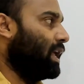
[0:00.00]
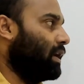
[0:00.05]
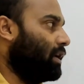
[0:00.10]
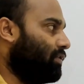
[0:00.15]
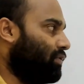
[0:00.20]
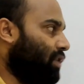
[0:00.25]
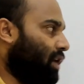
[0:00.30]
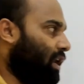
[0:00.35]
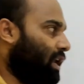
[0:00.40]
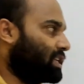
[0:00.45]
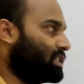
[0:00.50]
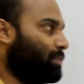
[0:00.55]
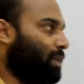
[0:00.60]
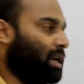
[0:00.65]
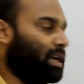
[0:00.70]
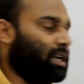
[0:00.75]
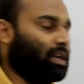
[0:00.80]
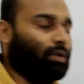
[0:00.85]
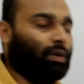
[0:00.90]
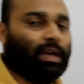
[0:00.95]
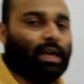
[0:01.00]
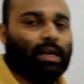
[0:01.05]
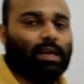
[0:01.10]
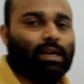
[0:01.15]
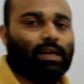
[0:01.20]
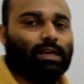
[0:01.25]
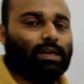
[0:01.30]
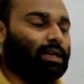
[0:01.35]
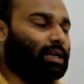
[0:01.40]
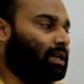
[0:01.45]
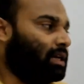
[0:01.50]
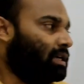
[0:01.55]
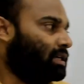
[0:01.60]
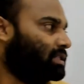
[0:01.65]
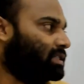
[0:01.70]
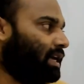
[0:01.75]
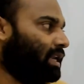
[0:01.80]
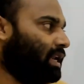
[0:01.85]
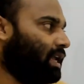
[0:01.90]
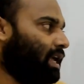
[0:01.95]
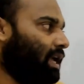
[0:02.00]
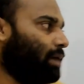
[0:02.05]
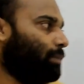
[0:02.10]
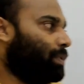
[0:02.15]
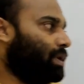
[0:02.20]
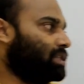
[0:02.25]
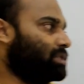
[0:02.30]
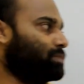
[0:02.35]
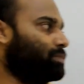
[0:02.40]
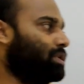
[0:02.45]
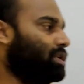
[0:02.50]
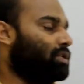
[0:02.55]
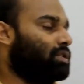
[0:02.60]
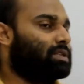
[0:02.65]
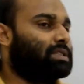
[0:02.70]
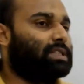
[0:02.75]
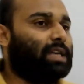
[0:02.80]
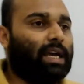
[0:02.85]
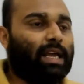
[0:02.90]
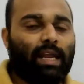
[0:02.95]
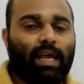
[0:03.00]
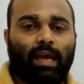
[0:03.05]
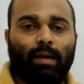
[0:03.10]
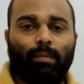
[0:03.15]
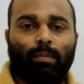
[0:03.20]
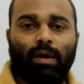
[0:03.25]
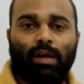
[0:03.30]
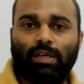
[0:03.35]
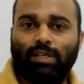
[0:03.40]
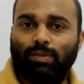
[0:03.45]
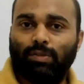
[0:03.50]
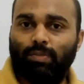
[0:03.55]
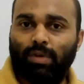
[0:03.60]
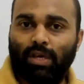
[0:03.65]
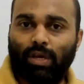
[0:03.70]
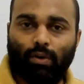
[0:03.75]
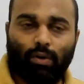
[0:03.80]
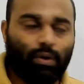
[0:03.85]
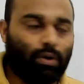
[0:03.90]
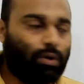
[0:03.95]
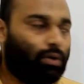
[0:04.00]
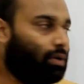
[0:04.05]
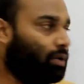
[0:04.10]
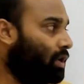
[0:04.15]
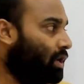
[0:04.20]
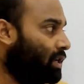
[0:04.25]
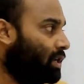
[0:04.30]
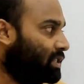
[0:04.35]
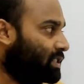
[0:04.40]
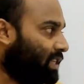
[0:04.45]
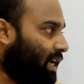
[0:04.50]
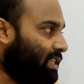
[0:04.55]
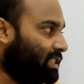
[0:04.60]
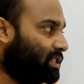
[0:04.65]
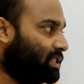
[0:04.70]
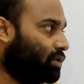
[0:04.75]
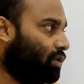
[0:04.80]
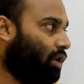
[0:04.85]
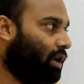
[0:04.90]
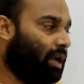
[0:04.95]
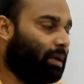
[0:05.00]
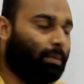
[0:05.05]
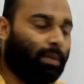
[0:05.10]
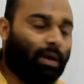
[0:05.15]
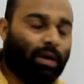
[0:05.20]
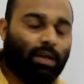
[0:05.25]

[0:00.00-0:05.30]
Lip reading: you are expanding, you will get it. Sin a plus b into sin a minus b equal to sin square a minus